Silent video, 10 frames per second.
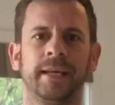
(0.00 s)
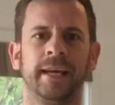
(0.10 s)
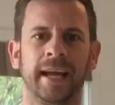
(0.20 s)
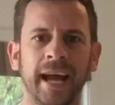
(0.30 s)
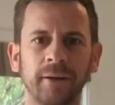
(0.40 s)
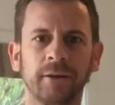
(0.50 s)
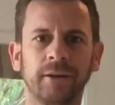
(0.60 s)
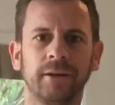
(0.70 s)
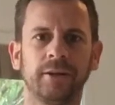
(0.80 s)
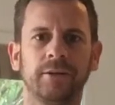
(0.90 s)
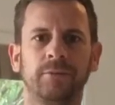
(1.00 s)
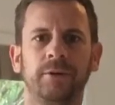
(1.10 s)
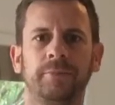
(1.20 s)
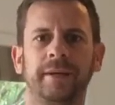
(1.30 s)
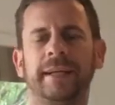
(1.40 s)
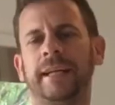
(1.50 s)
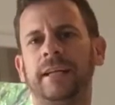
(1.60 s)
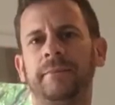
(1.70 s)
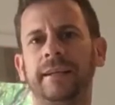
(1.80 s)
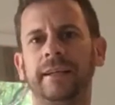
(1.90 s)
How long will my
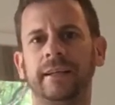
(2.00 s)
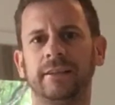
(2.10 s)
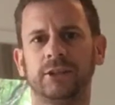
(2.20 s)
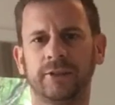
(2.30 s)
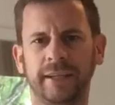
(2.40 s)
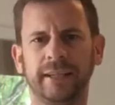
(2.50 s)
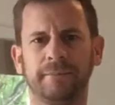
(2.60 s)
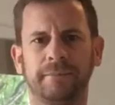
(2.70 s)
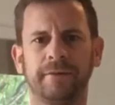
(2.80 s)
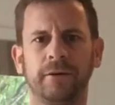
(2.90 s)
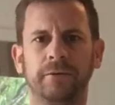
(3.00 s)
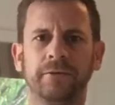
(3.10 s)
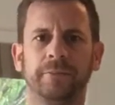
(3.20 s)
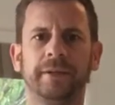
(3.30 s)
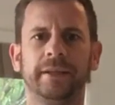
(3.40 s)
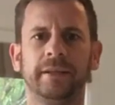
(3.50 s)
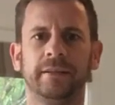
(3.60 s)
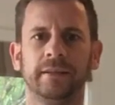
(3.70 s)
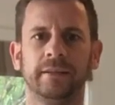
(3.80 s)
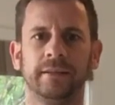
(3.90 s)
enemy triumph over me?
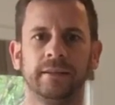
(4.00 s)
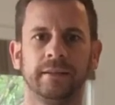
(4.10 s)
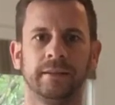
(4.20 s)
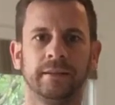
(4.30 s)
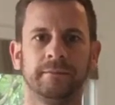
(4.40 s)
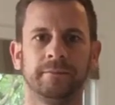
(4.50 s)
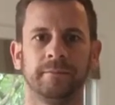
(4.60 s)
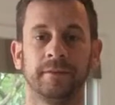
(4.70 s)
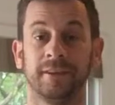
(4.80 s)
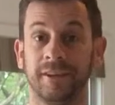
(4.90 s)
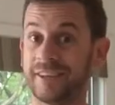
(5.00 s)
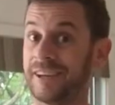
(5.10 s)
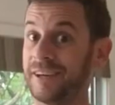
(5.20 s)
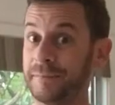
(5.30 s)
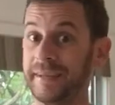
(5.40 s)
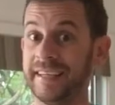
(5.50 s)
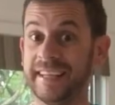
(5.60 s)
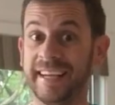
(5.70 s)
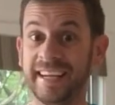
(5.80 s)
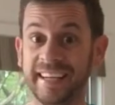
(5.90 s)
Look on me
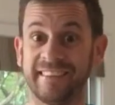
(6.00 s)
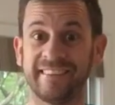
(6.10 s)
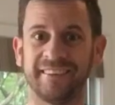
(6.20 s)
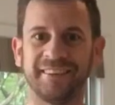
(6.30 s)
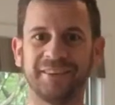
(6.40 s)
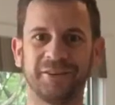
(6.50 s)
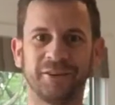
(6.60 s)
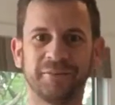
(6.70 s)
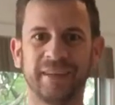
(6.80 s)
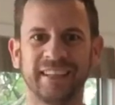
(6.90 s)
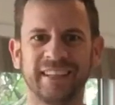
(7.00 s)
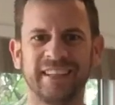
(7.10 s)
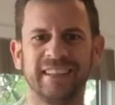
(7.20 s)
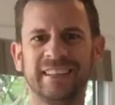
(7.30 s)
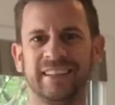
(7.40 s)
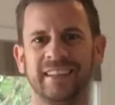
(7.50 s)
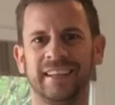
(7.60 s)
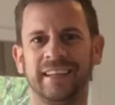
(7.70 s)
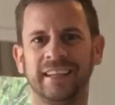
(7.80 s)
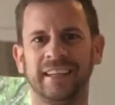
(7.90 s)
and answer, Lord my God.
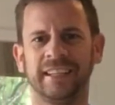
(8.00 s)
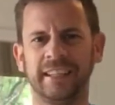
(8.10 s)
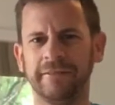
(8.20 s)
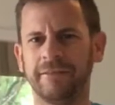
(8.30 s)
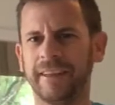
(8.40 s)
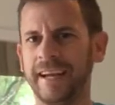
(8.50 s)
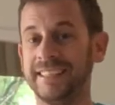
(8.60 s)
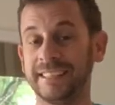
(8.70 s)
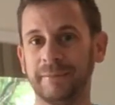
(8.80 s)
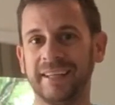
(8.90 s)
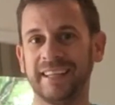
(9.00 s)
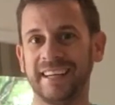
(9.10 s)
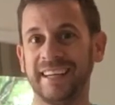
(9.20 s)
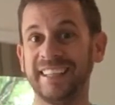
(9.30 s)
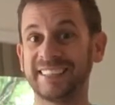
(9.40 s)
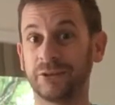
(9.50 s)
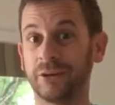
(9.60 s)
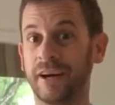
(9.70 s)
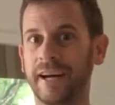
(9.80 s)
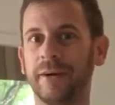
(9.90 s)
Give light to my eyes, or
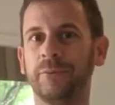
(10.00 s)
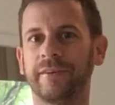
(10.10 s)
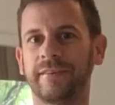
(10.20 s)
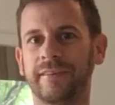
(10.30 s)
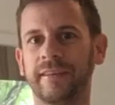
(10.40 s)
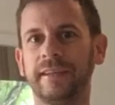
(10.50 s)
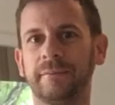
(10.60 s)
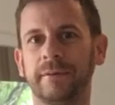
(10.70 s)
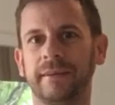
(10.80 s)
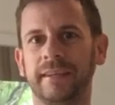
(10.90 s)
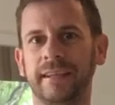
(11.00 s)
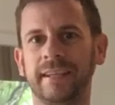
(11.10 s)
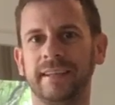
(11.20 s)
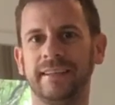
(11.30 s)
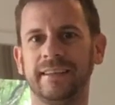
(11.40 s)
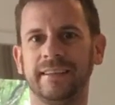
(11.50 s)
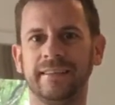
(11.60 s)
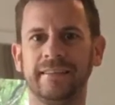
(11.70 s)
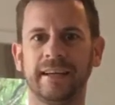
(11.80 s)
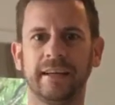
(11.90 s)
I will sleep in
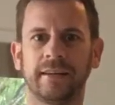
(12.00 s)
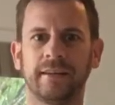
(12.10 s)
death.